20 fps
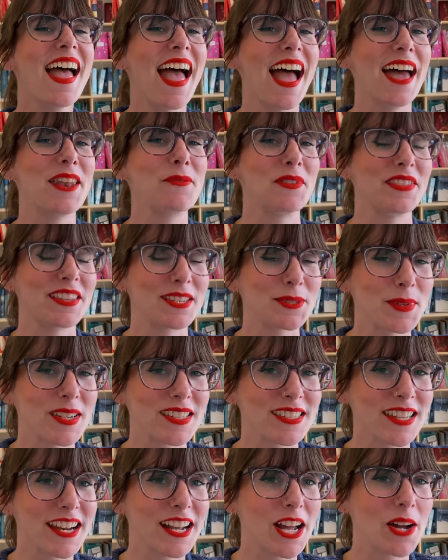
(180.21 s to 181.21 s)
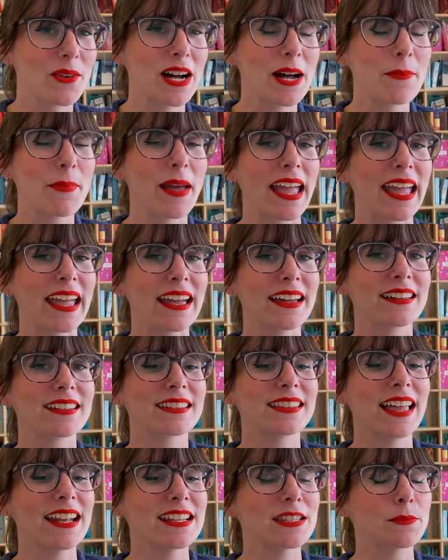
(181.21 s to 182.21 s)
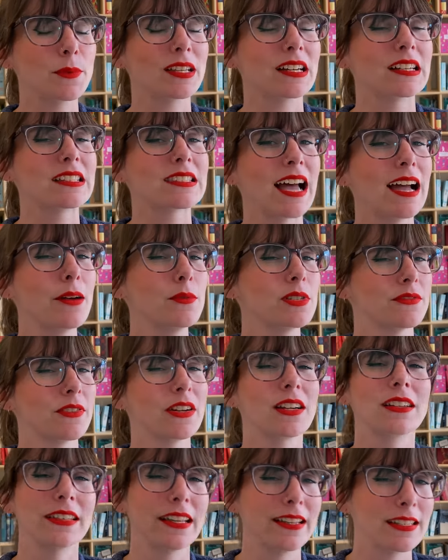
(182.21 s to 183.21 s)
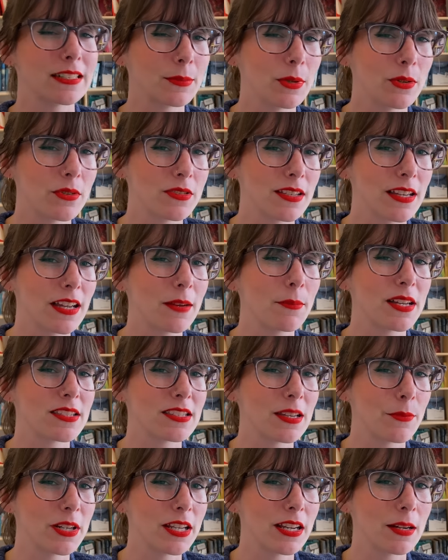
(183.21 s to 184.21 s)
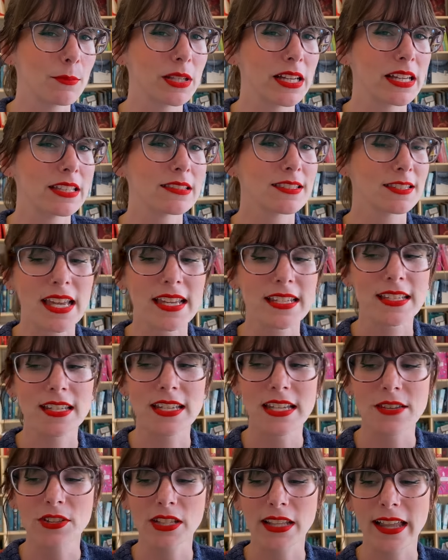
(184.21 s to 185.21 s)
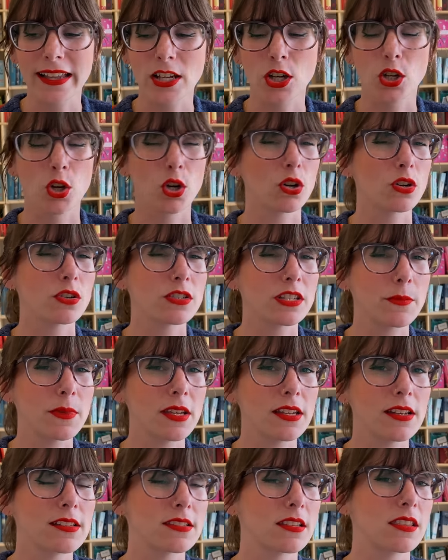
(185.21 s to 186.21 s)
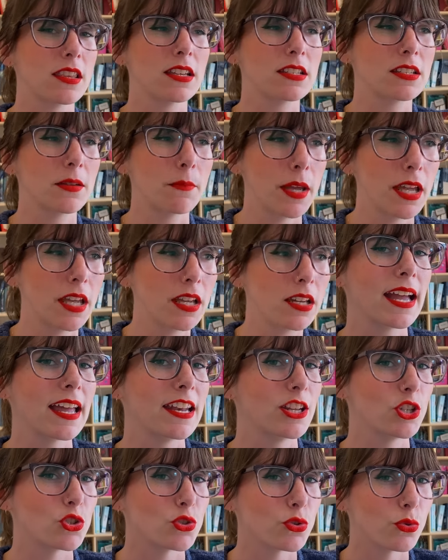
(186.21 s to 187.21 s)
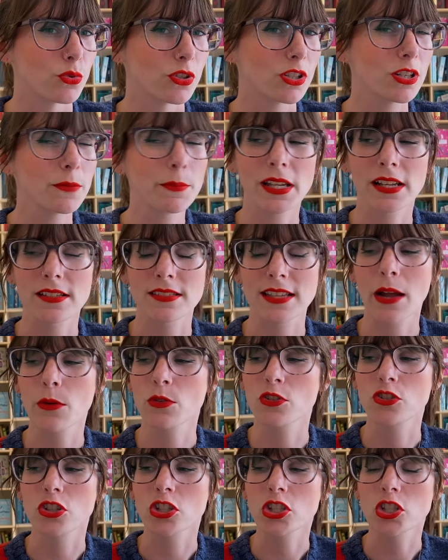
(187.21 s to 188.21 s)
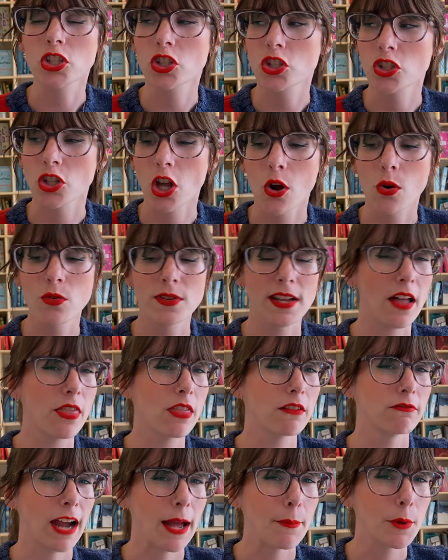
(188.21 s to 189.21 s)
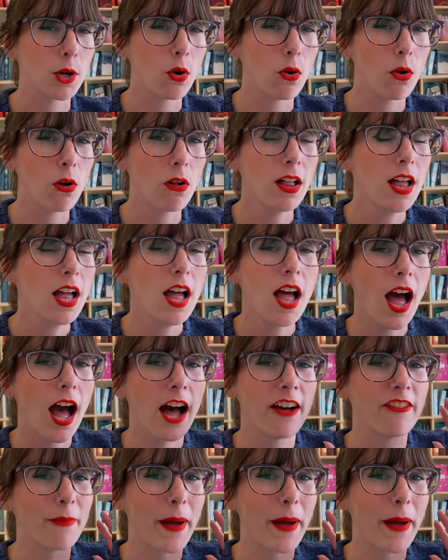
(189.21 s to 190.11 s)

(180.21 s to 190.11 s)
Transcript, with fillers: and when this one is gonna go up. And that is because I was very late to posting my summer knitting plans. It didn't even like occur to me as a thing to make any sooner because I was just so down the rabbit hole of